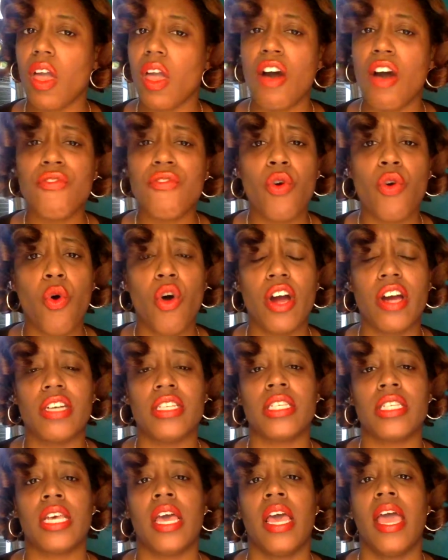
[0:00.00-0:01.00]
of
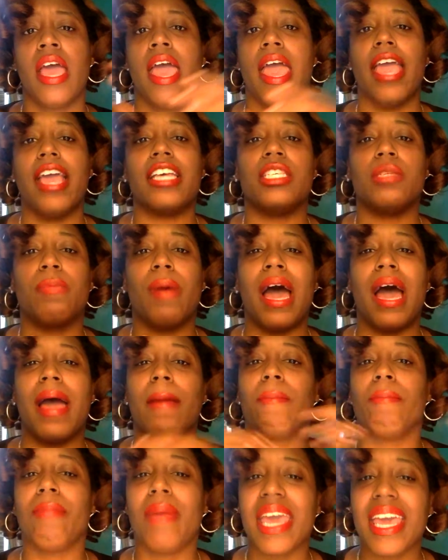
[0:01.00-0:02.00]
course, is
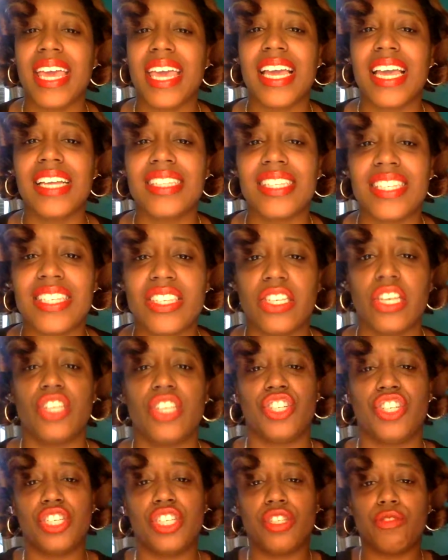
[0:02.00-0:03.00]
by making
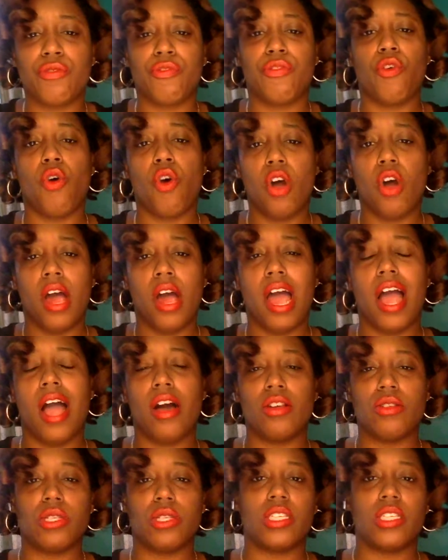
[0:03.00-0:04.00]
decisions for
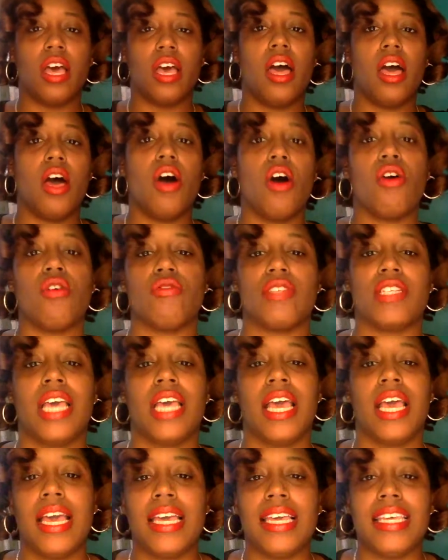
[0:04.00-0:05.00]
ourselves.
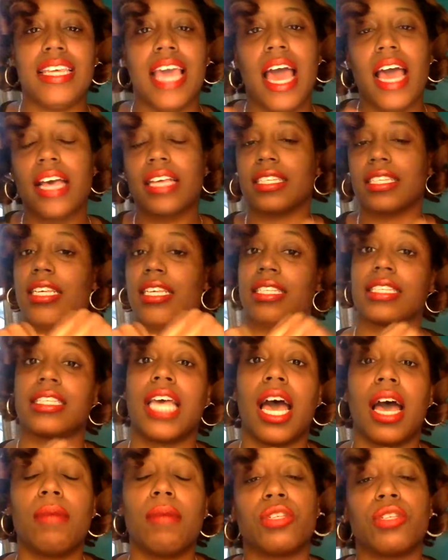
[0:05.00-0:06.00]
Yes, it's
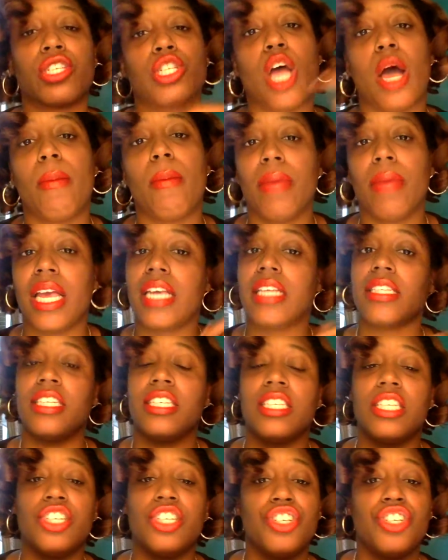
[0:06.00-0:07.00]
time to start making
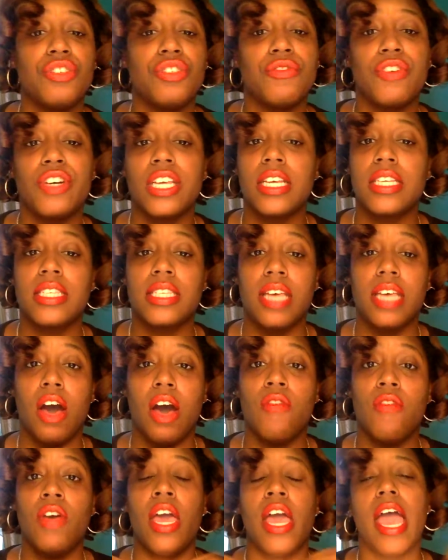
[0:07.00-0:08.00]
decisions for
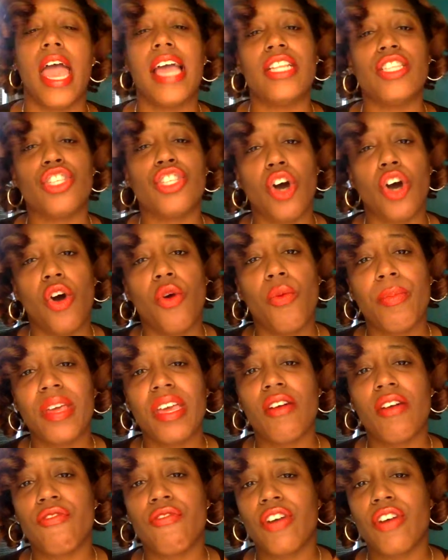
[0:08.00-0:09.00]
yourself. And don't
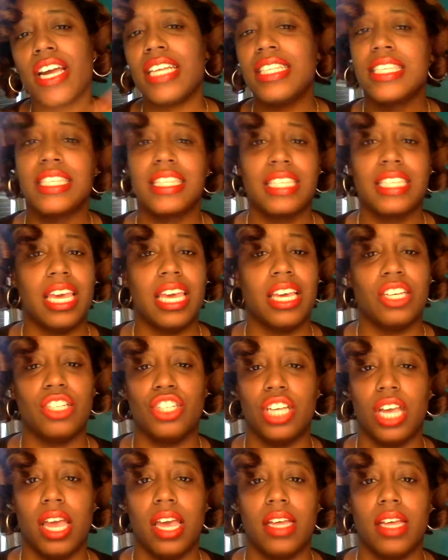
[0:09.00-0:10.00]
be afraid to take a
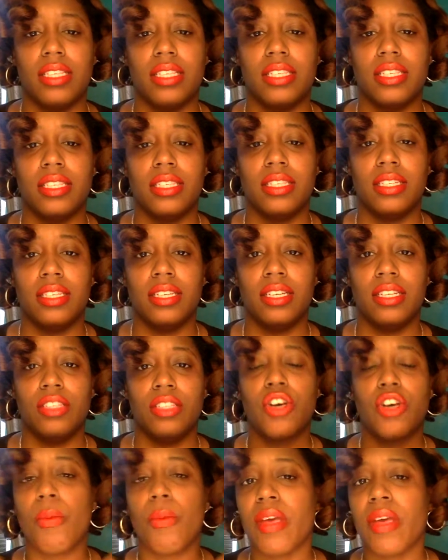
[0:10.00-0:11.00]
chance.
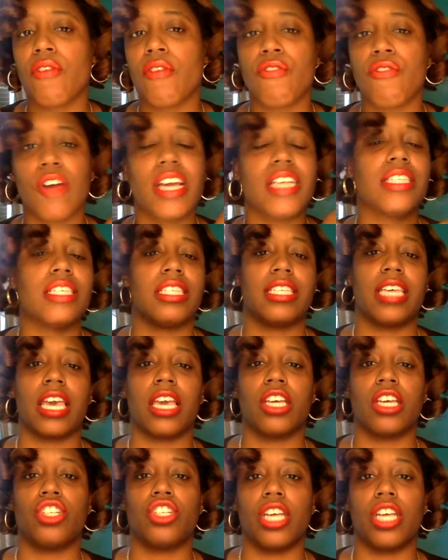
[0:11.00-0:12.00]
Don't be afraid to
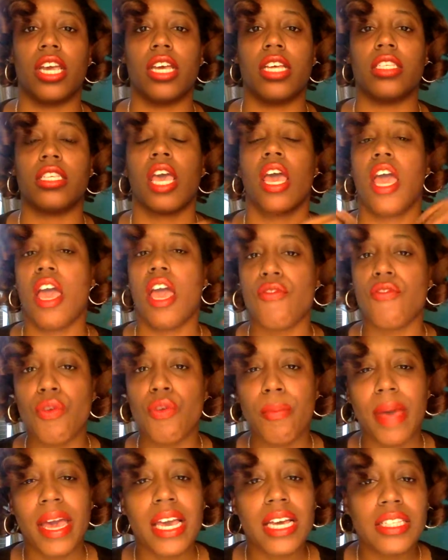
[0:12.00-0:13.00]
take a chance. If you
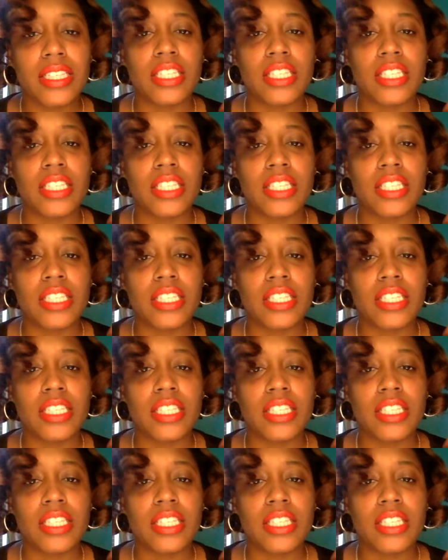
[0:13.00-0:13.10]
make a